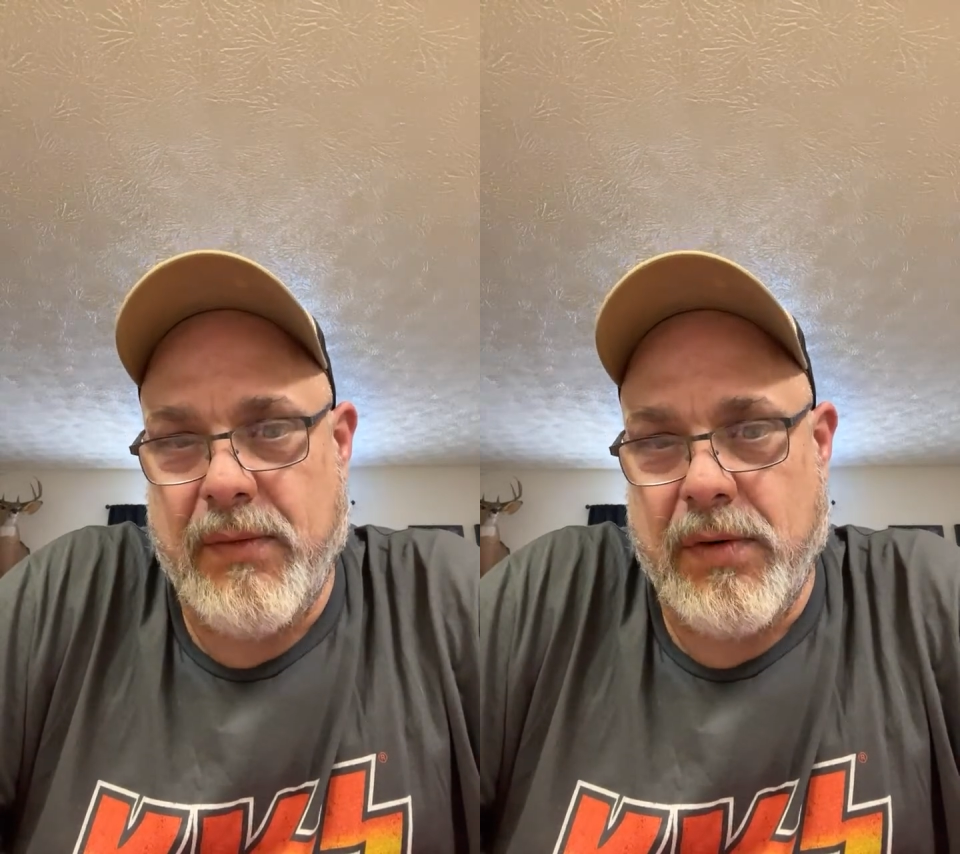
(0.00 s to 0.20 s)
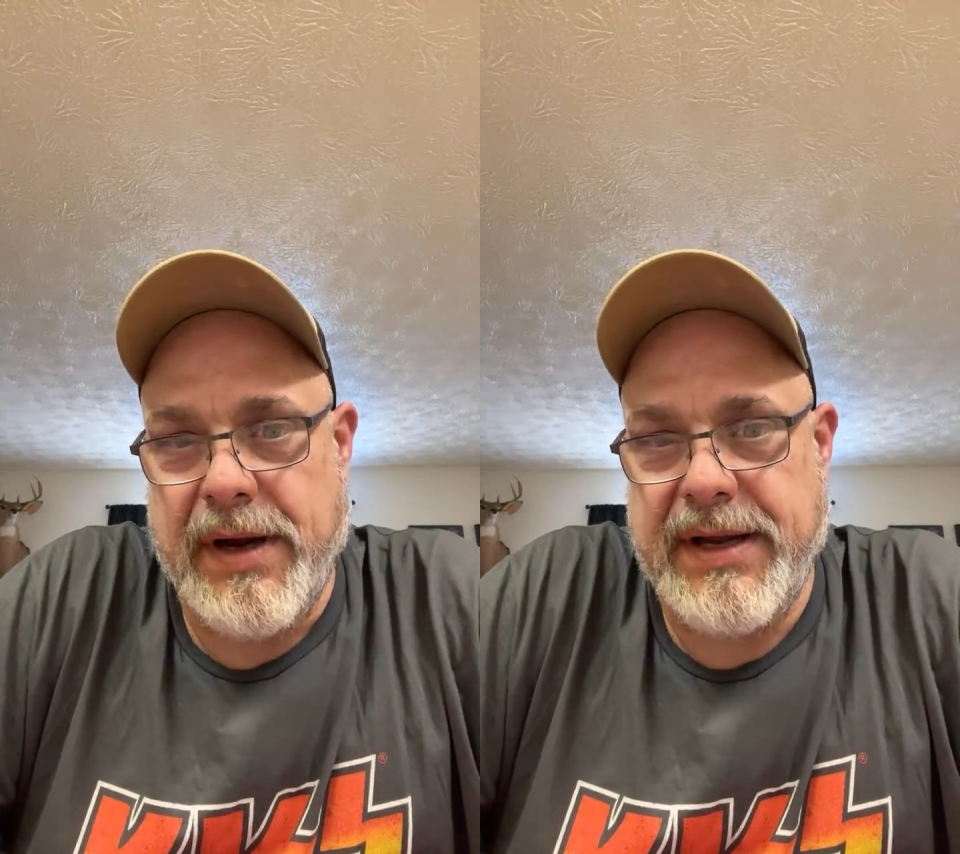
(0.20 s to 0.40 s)

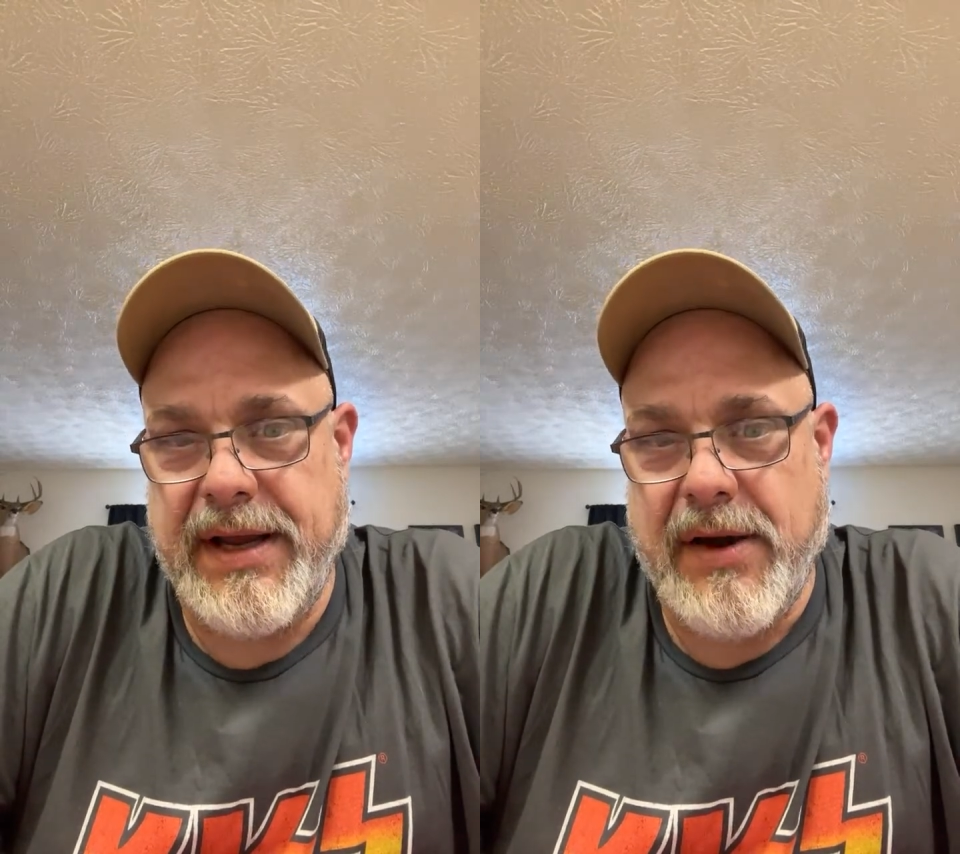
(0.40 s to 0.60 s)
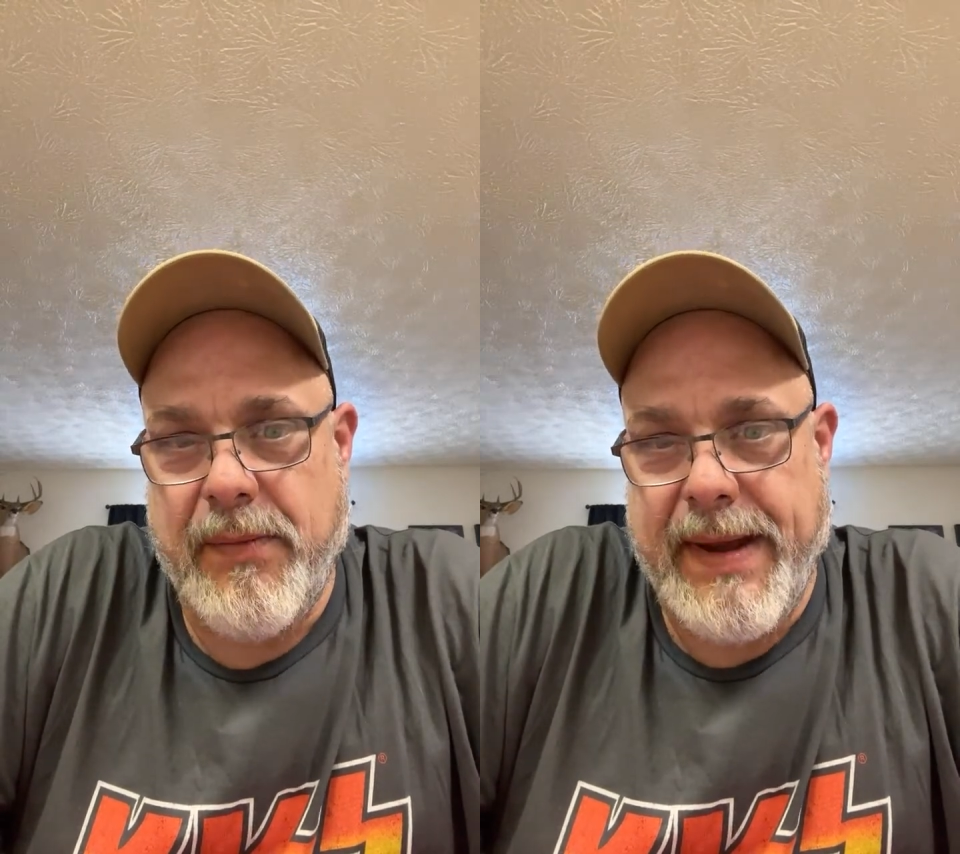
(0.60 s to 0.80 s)
where it can
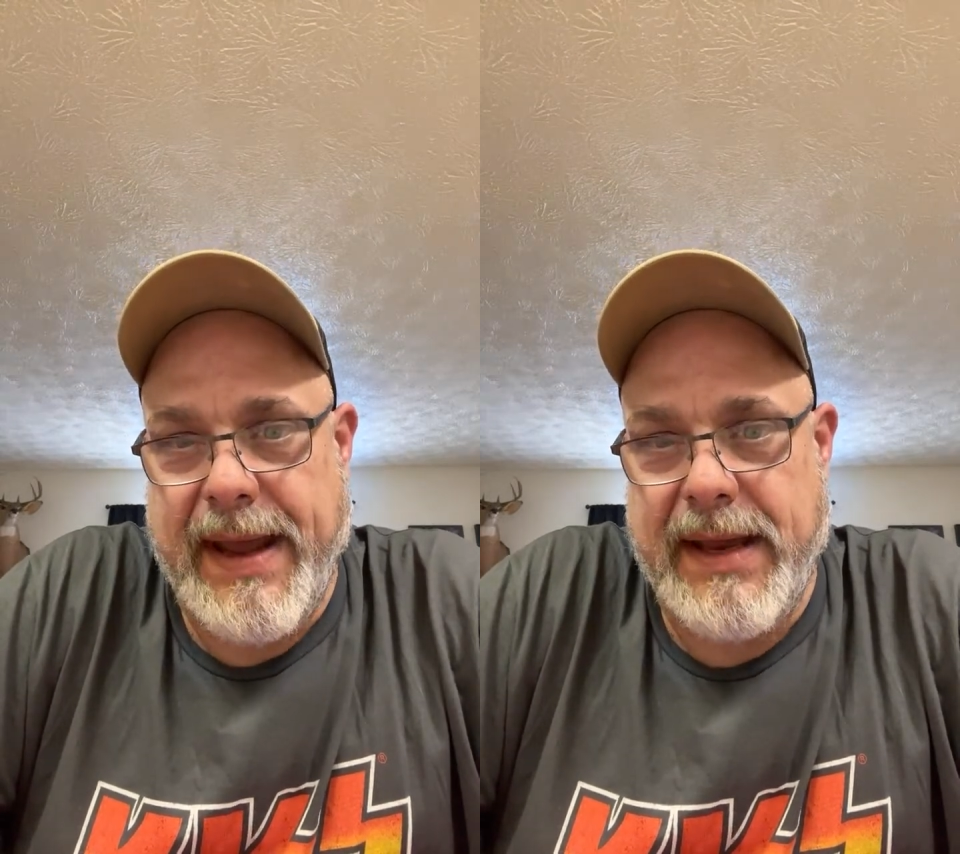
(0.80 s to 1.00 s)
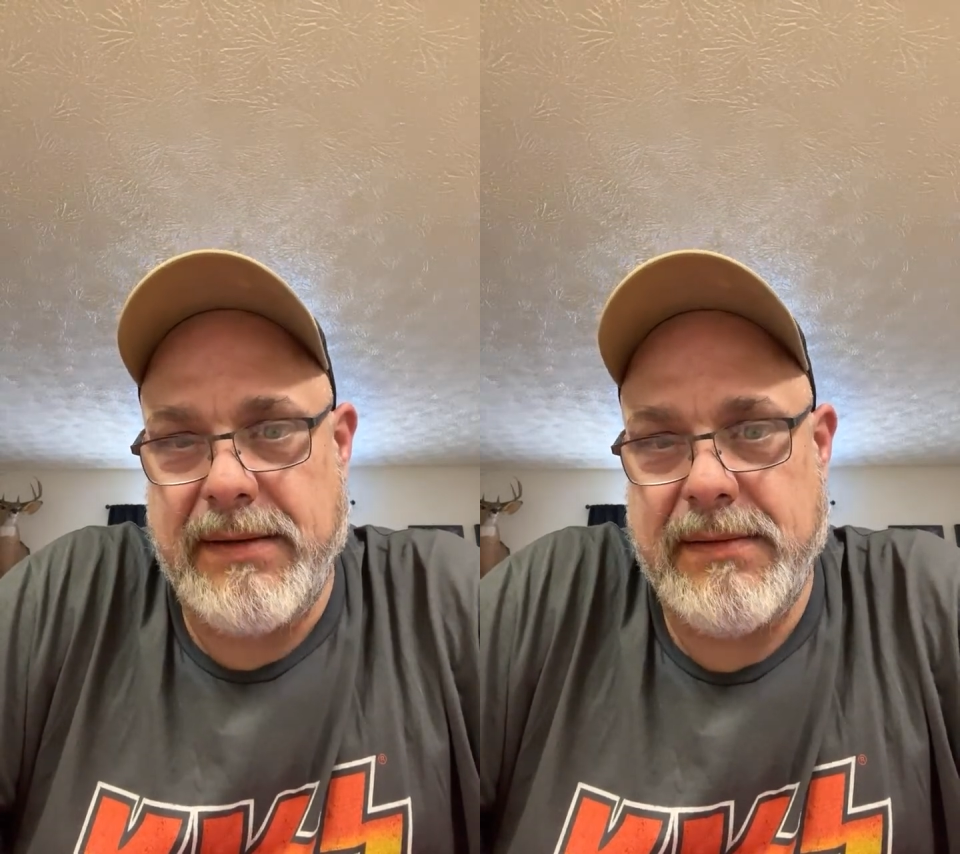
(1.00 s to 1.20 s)
go bad.